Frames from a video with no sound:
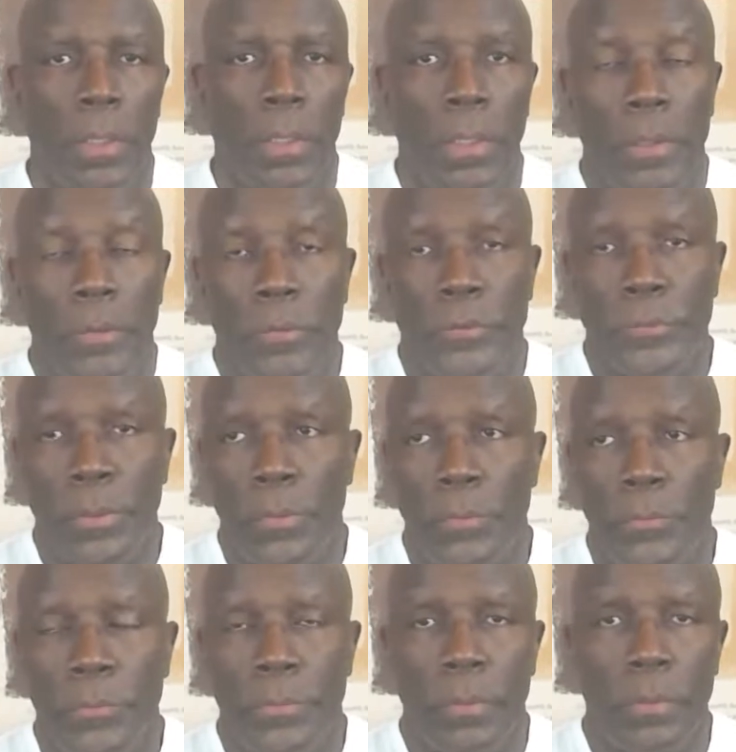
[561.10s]
and
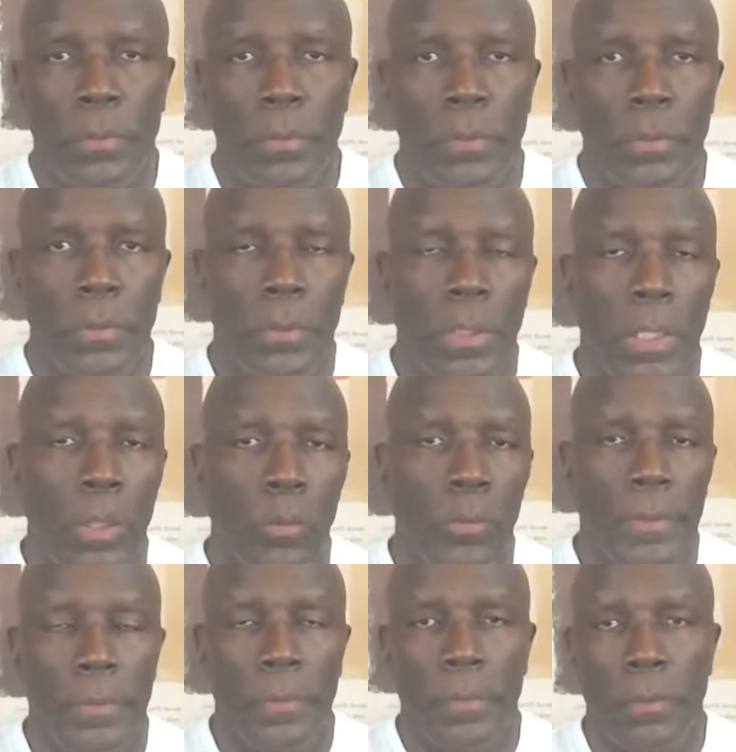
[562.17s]
shirts and
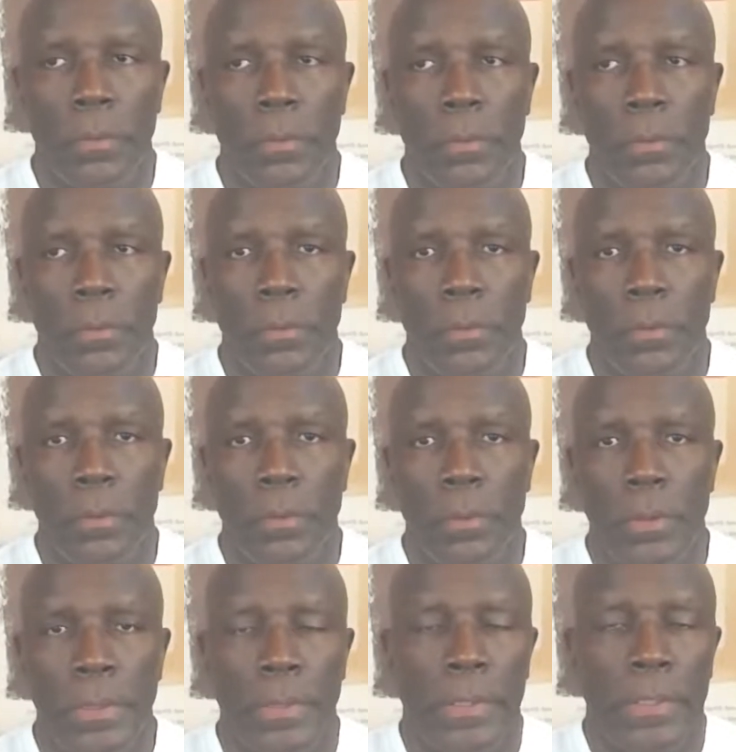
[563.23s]
clothing,
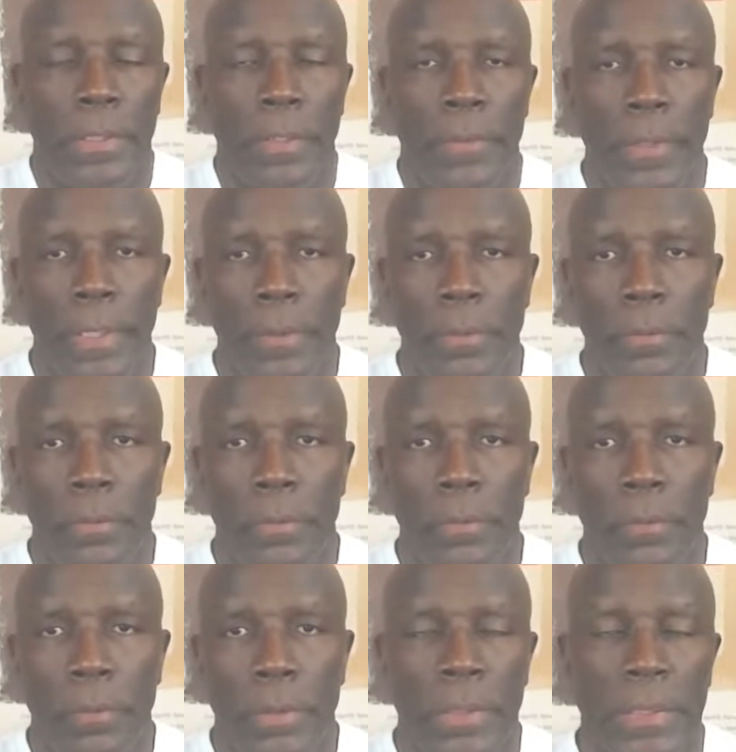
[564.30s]
and anything
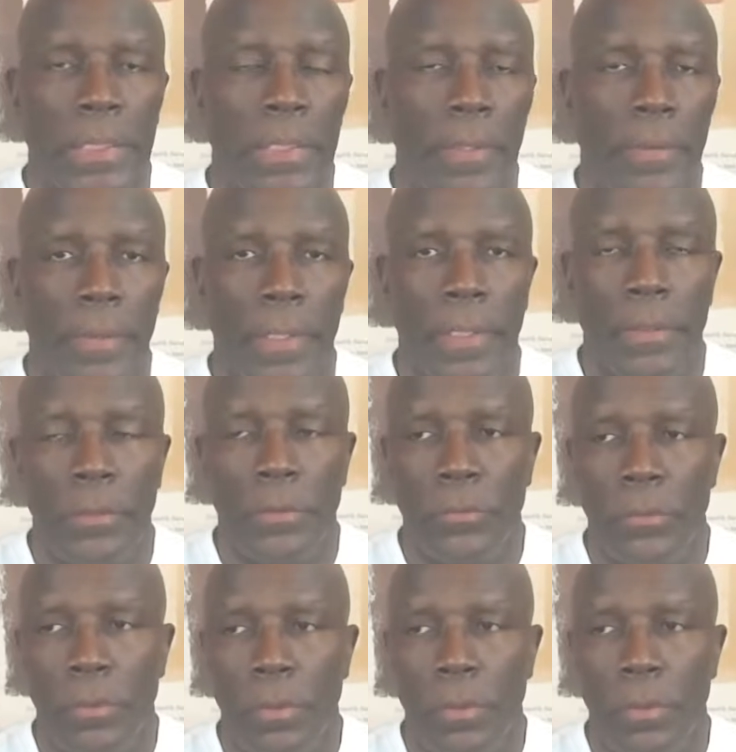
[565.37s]
is